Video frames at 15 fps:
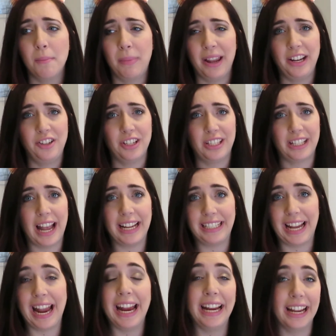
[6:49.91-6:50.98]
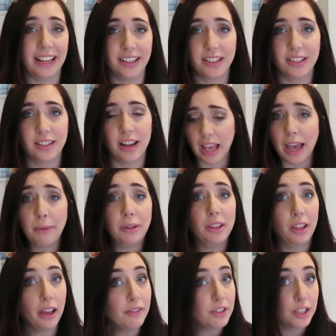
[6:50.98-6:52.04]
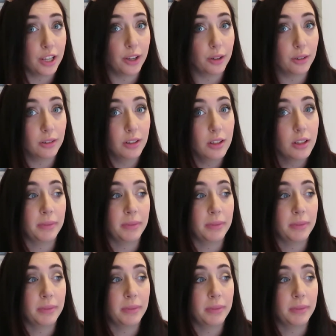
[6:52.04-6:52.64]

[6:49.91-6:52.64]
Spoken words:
but I can't. I would love to,